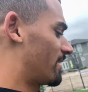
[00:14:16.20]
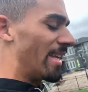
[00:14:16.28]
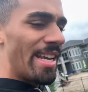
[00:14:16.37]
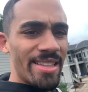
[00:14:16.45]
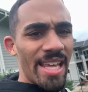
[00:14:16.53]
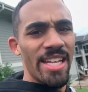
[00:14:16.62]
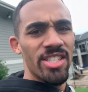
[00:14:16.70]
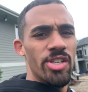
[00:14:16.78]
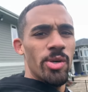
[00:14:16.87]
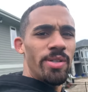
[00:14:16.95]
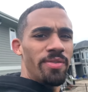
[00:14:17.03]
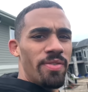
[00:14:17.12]
Take that,
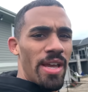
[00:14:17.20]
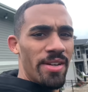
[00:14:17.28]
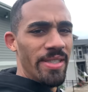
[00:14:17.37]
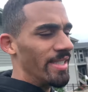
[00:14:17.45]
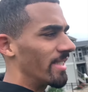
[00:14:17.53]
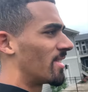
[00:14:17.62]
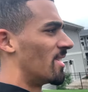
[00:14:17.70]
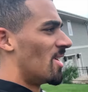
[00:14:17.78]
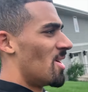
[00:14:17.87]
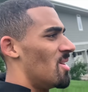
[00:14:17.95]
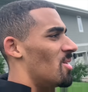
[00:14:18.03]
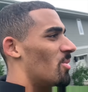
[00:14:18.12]
Joey Ferris,
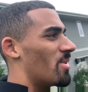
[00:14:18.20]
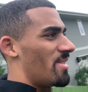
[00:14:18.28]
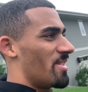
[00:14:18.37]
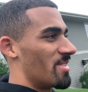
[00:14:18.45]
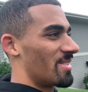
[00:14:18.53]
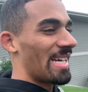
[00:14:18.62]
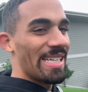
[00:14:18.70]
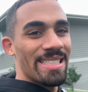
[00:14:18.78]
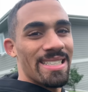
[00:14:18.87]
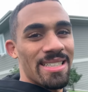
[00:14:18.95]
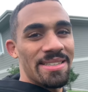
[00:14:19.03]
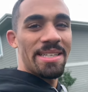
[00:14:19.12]
with your
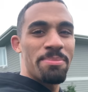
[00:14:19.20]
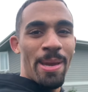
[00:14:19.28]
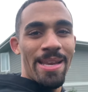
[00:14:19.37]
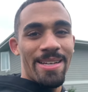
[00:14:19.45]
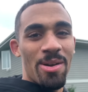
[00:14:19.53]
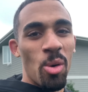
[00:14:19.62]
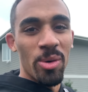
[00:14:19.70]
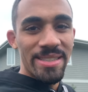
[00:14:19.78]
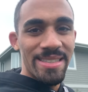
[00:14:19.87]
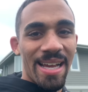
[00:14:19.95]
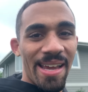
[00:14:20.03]
nice clickbaited horse